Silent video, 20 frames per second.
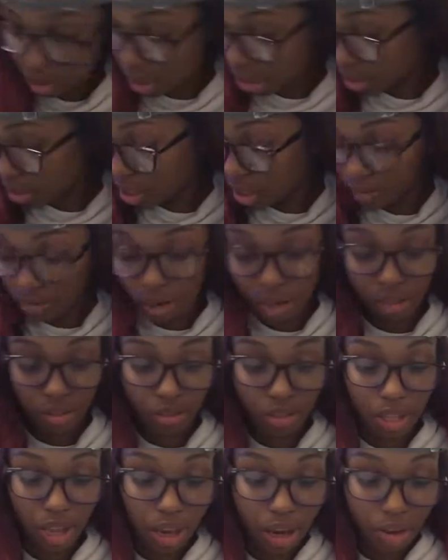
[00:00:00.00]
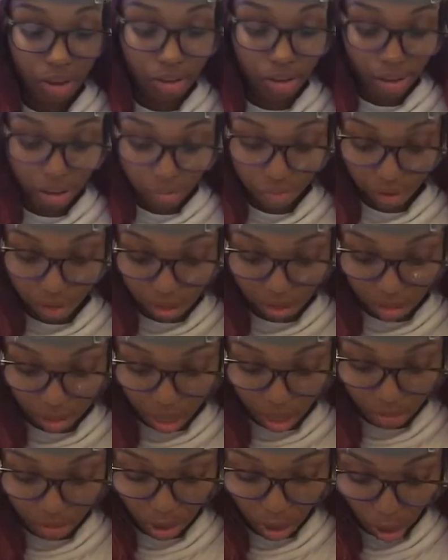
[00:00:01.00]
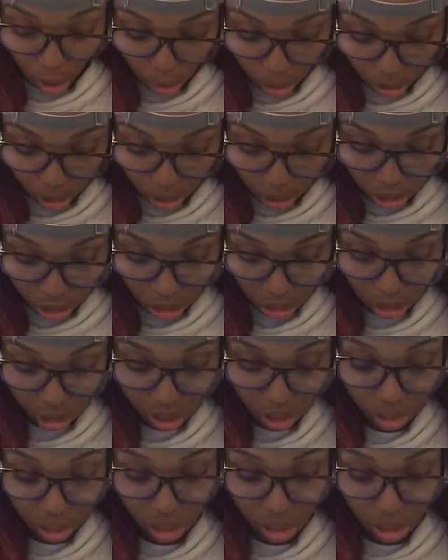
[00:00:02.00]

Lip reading: let's get right into there. So first, I'm gonna open the